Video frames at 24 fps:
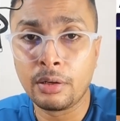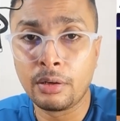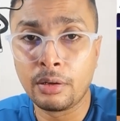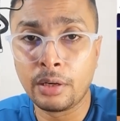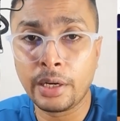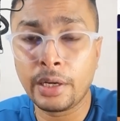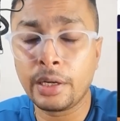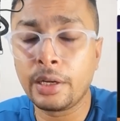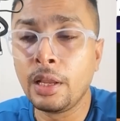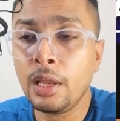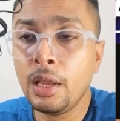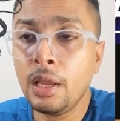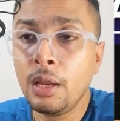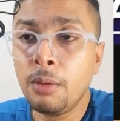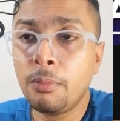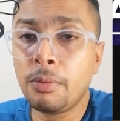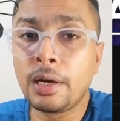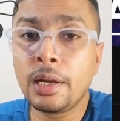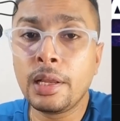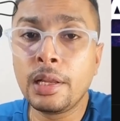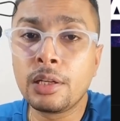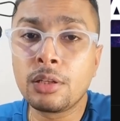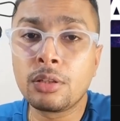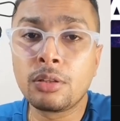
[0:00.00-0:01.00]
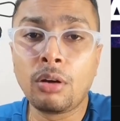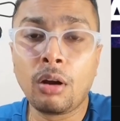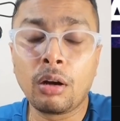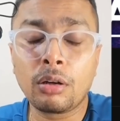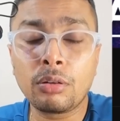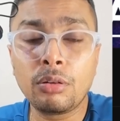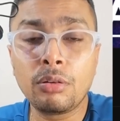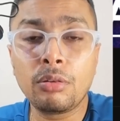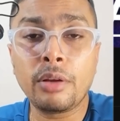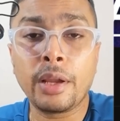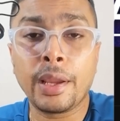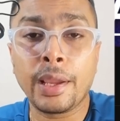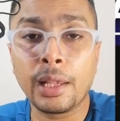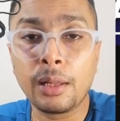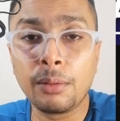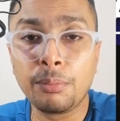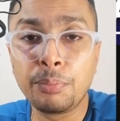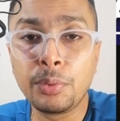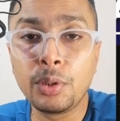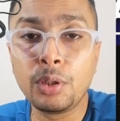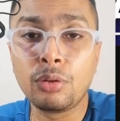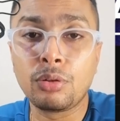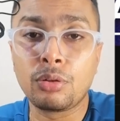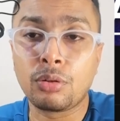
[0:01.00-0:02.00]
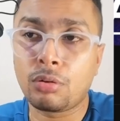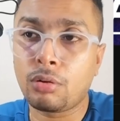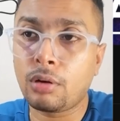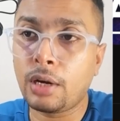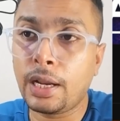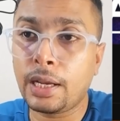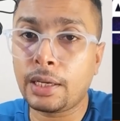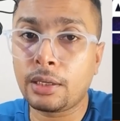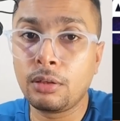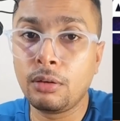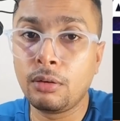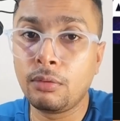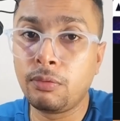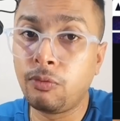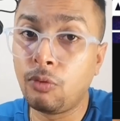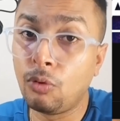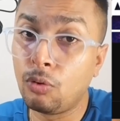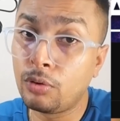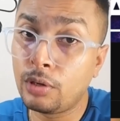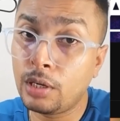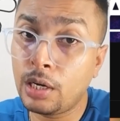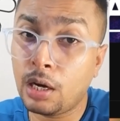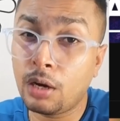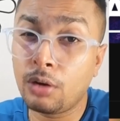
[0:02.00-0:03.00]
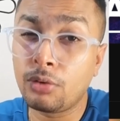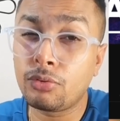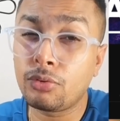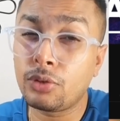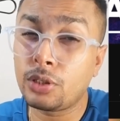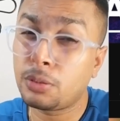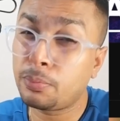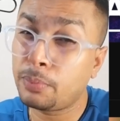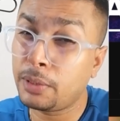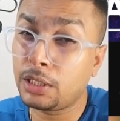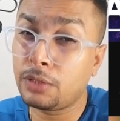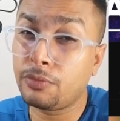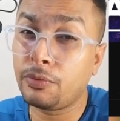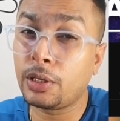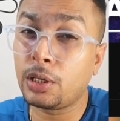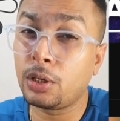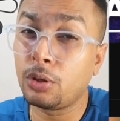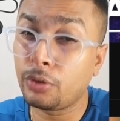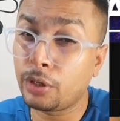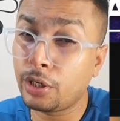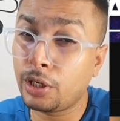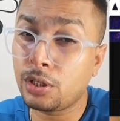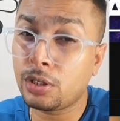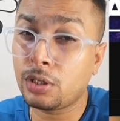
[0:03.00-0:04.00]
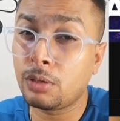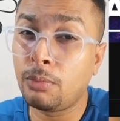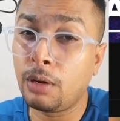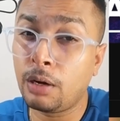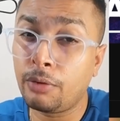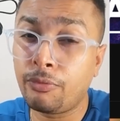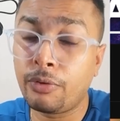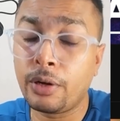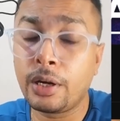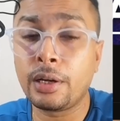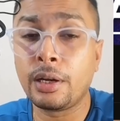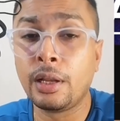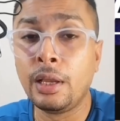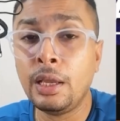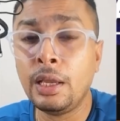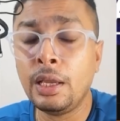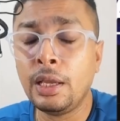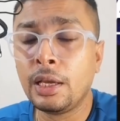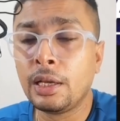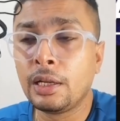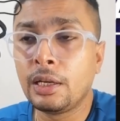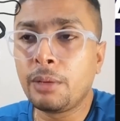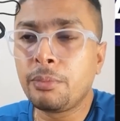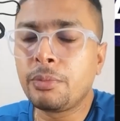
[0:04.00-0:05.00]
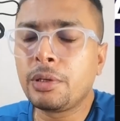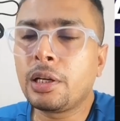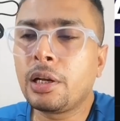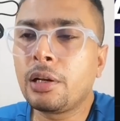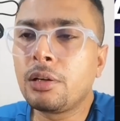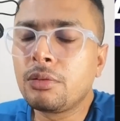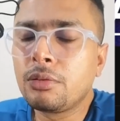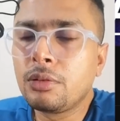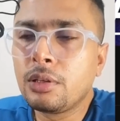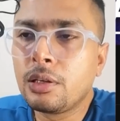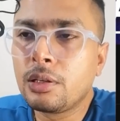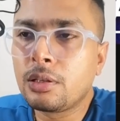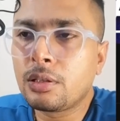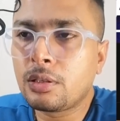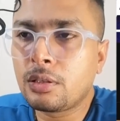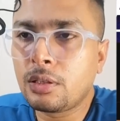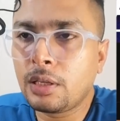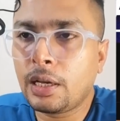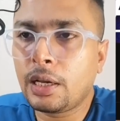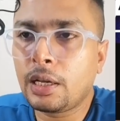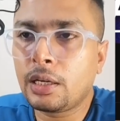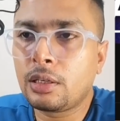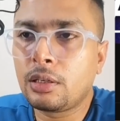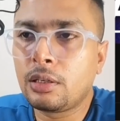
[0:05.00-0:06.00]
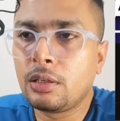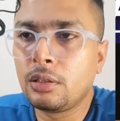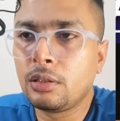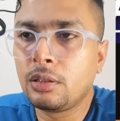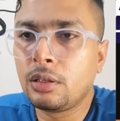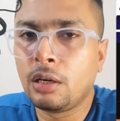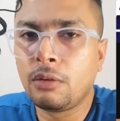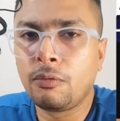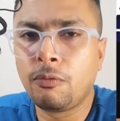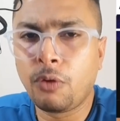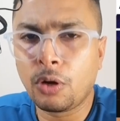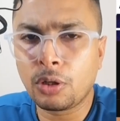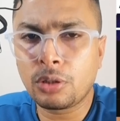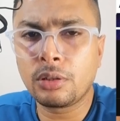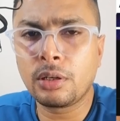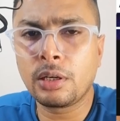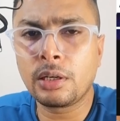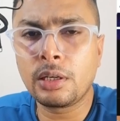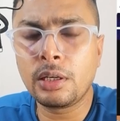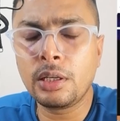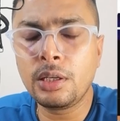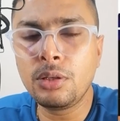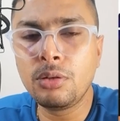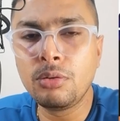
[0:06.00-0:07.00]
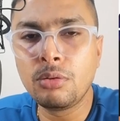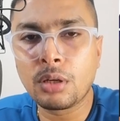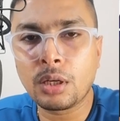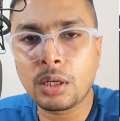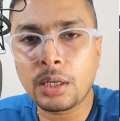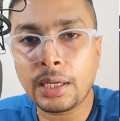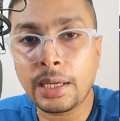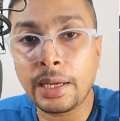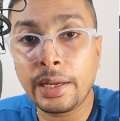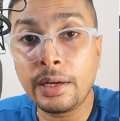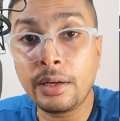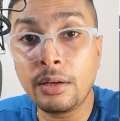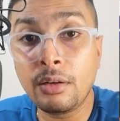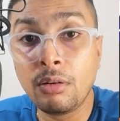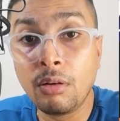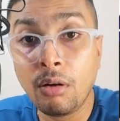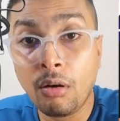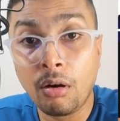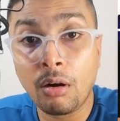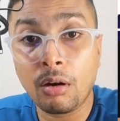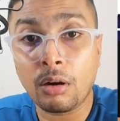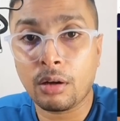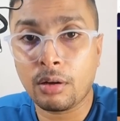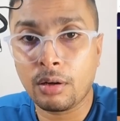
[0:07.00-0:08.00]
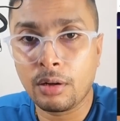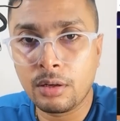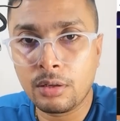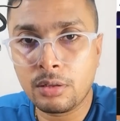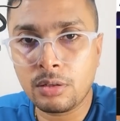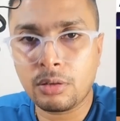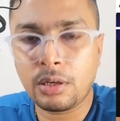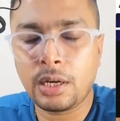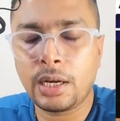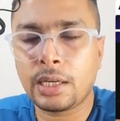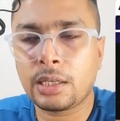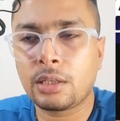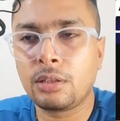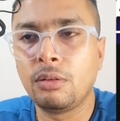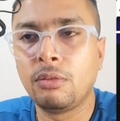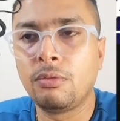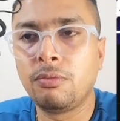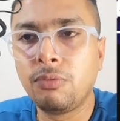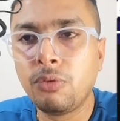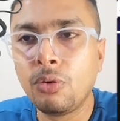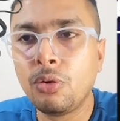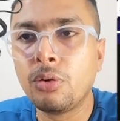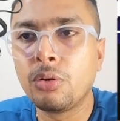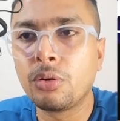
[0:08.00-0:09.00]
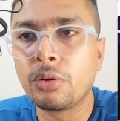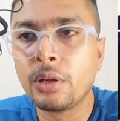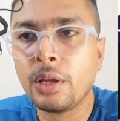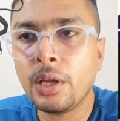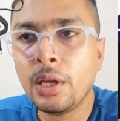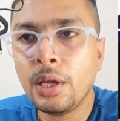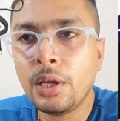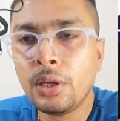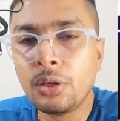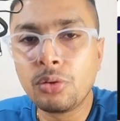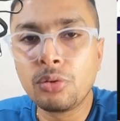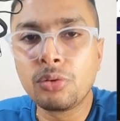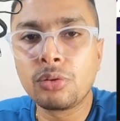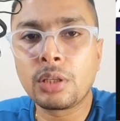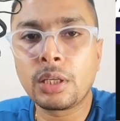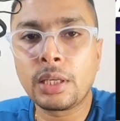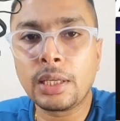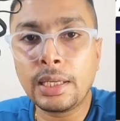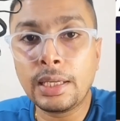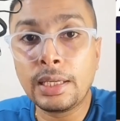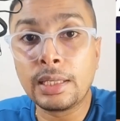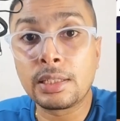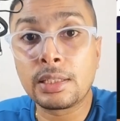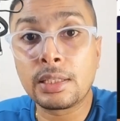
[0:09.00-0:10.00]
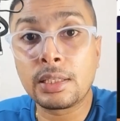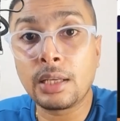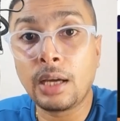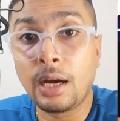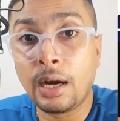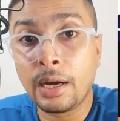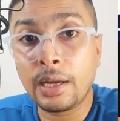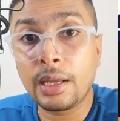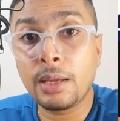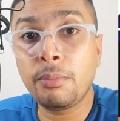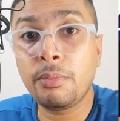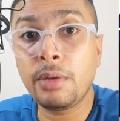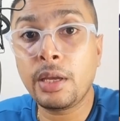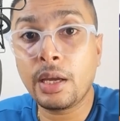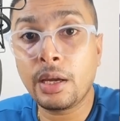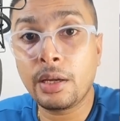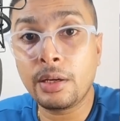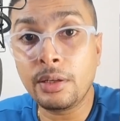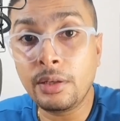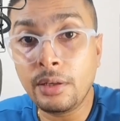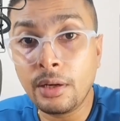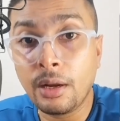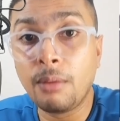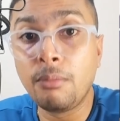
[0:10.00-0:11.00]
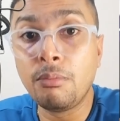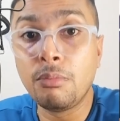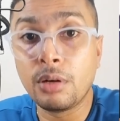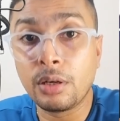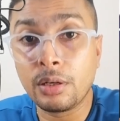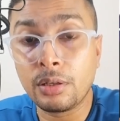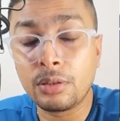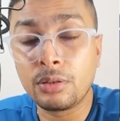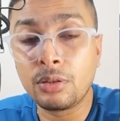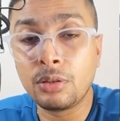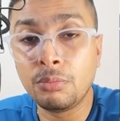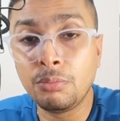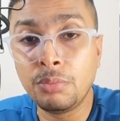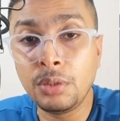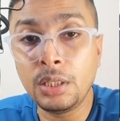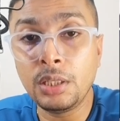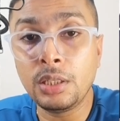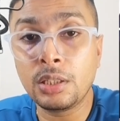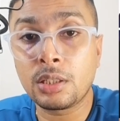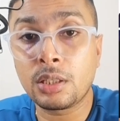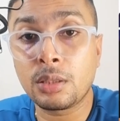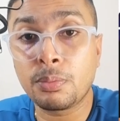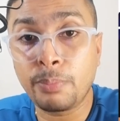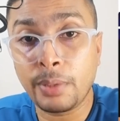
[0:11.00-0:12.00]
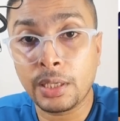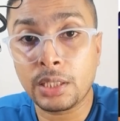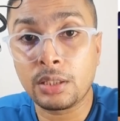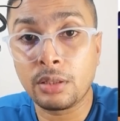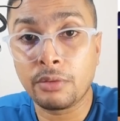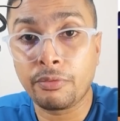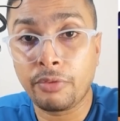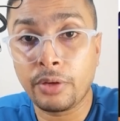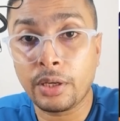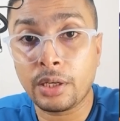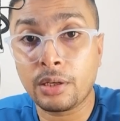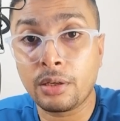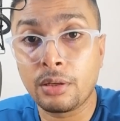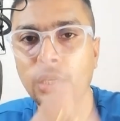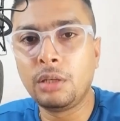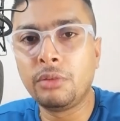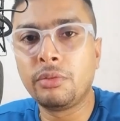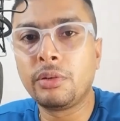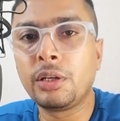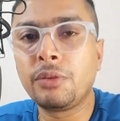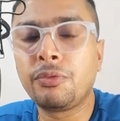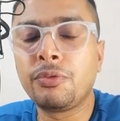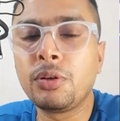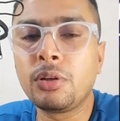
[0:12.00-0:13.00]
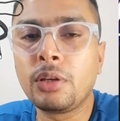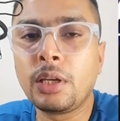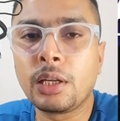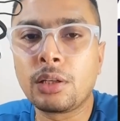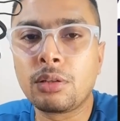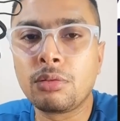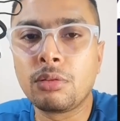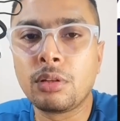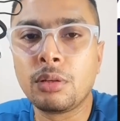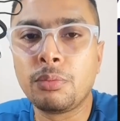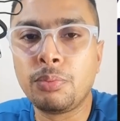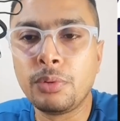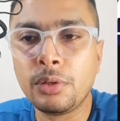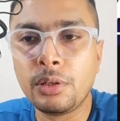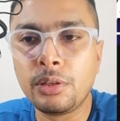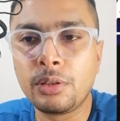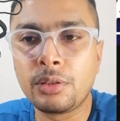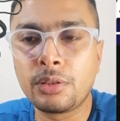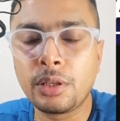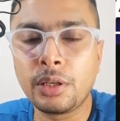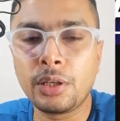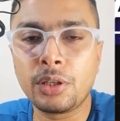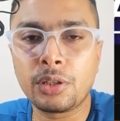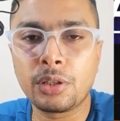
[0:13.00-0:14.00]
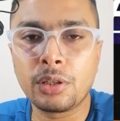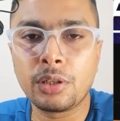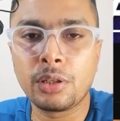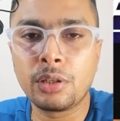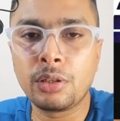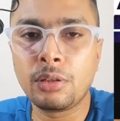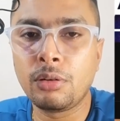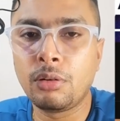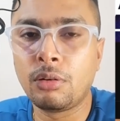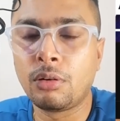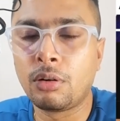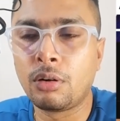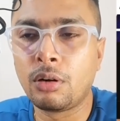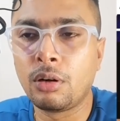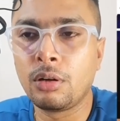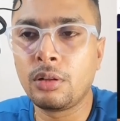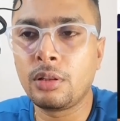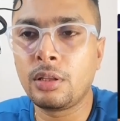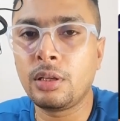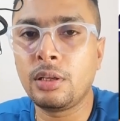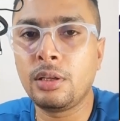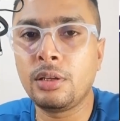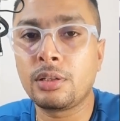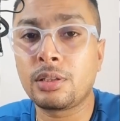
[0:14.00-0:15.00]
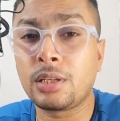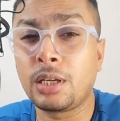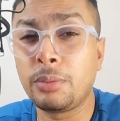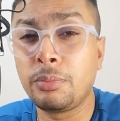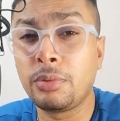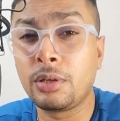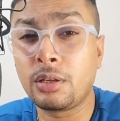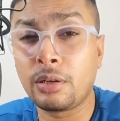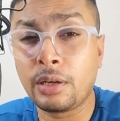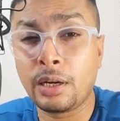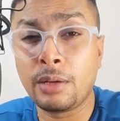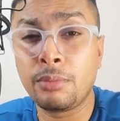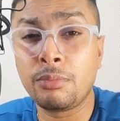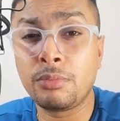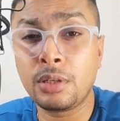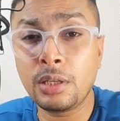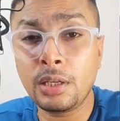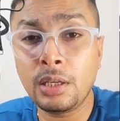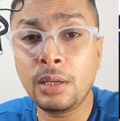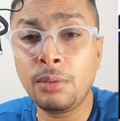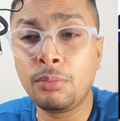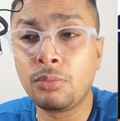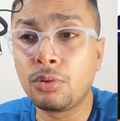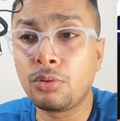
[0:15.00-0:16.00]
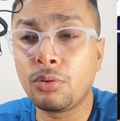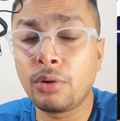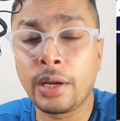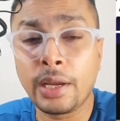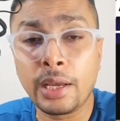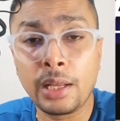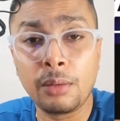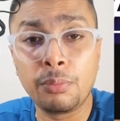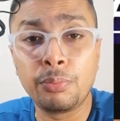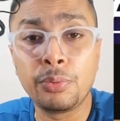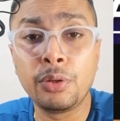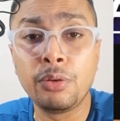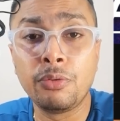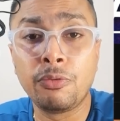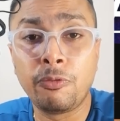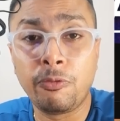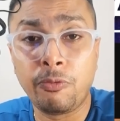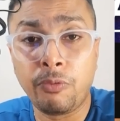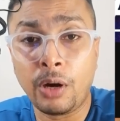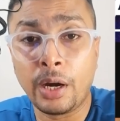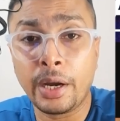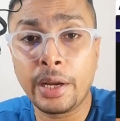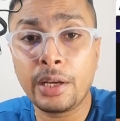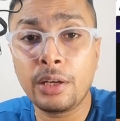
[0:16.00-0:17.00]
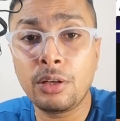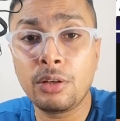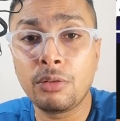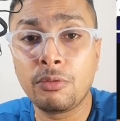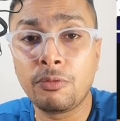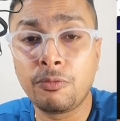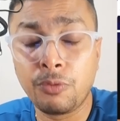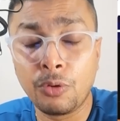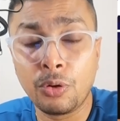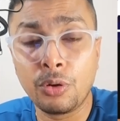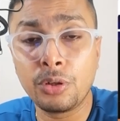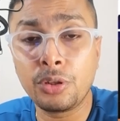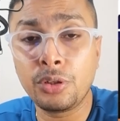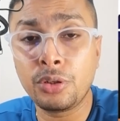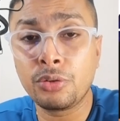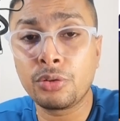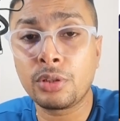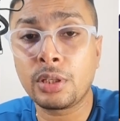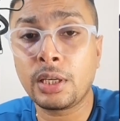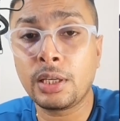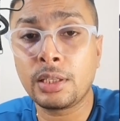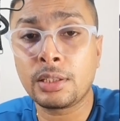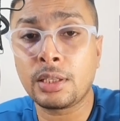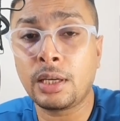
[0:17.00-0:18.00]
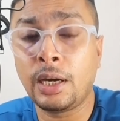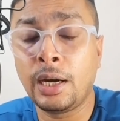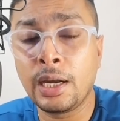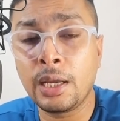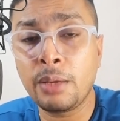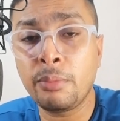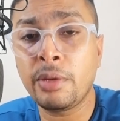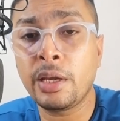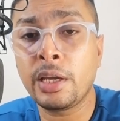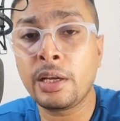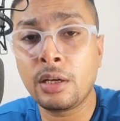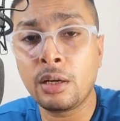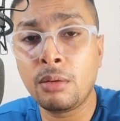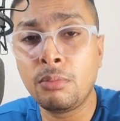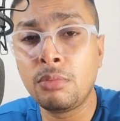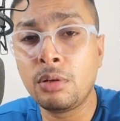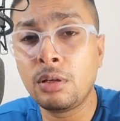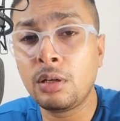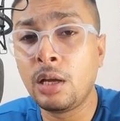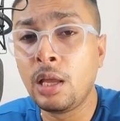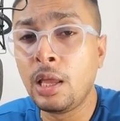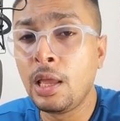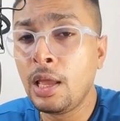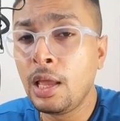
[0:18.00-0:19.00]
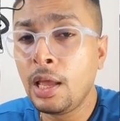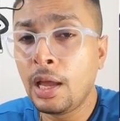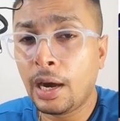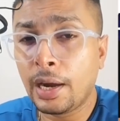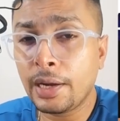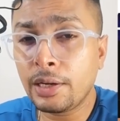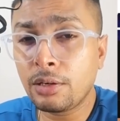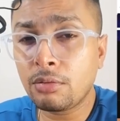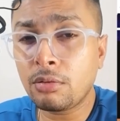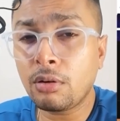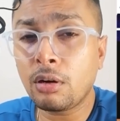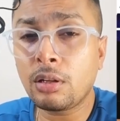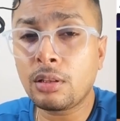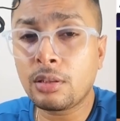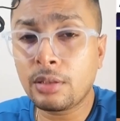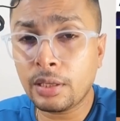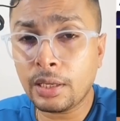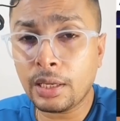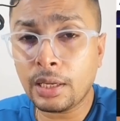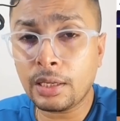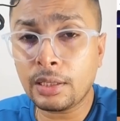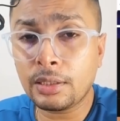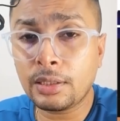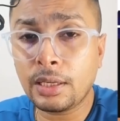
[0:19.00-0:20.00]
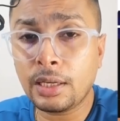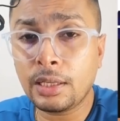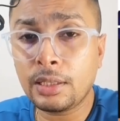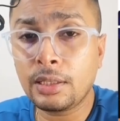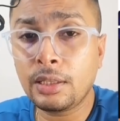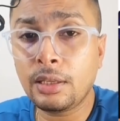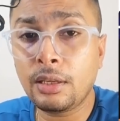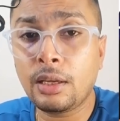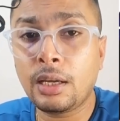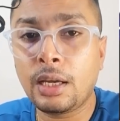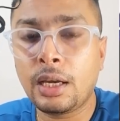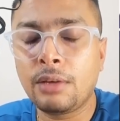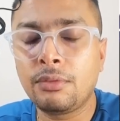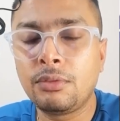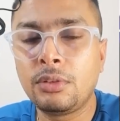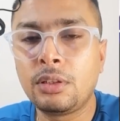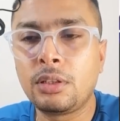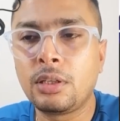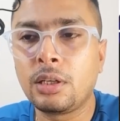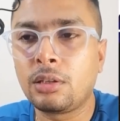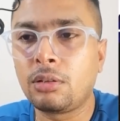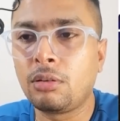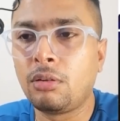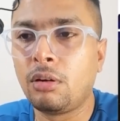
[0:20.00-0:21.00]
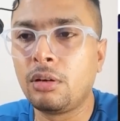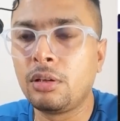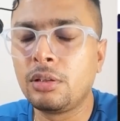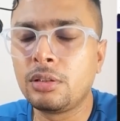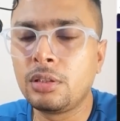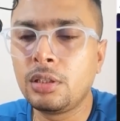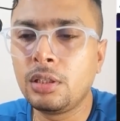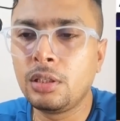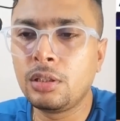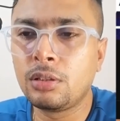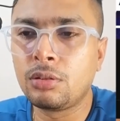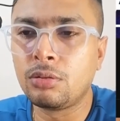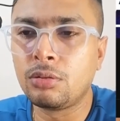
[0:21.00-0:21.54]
Right? But it is not going to help you track your phone down to a specific location. My friend, let me tell you this, that uh, unfortunately you cannot track your phone using its I M E I number, to be specific. Even if you get to the police station or the cybercrime team to help you find your phone using its I M E I number, I do not think that they have the technology